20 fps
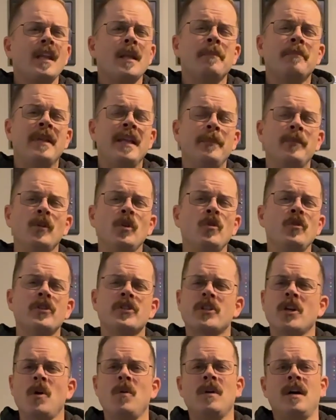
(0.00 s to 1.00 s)
People who
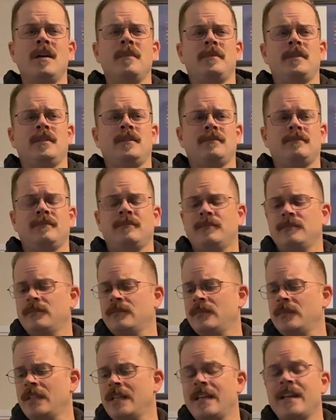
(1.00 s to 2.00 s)
show up
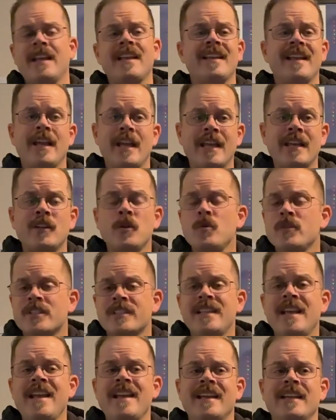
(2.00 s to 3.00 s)
and who
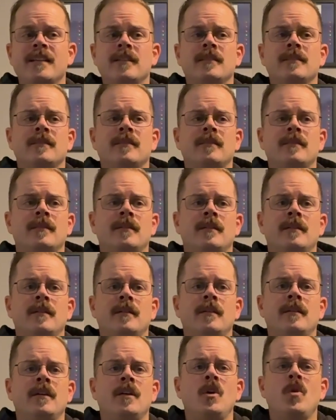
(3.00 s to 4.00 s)
stay,
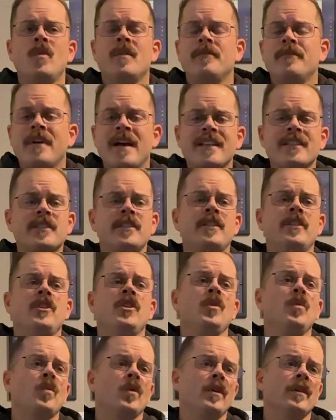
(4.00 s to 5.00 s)
who invest in
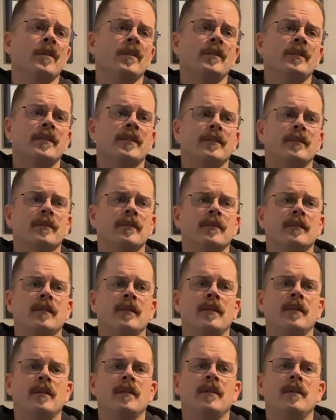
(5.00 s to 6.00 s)
your world,
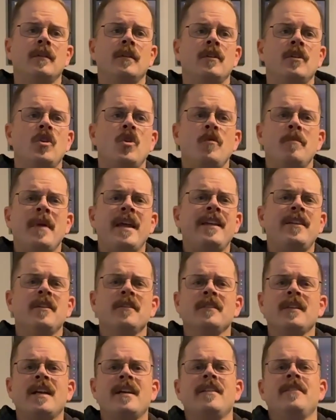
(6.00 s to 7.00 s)
who make your
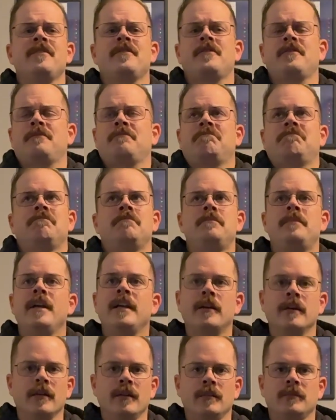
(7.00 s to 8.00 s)
life
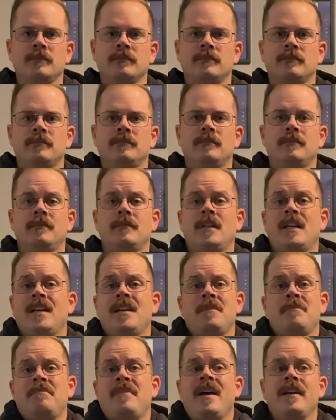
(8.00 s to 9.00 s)
bigger
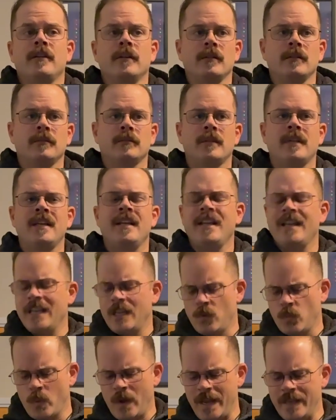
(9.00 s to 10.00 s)
and better
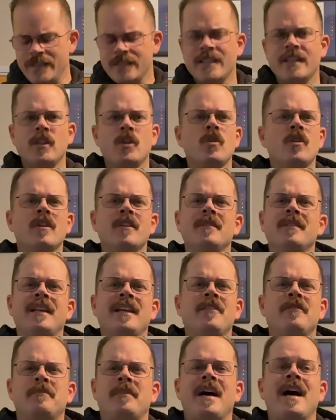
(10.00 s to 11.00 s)
in ways that you couldn't
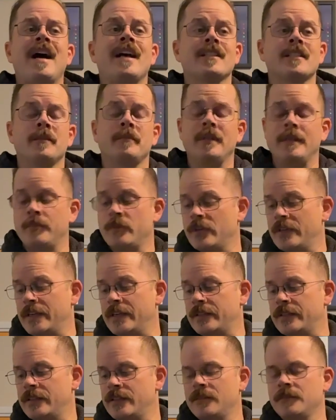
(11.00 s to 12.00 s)
have possibly
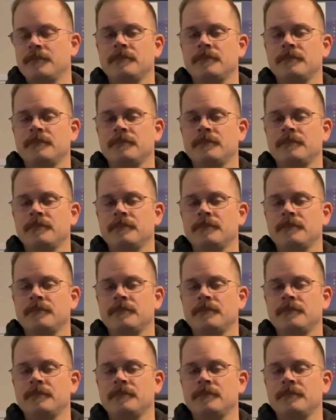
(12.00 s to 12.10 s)
predicted.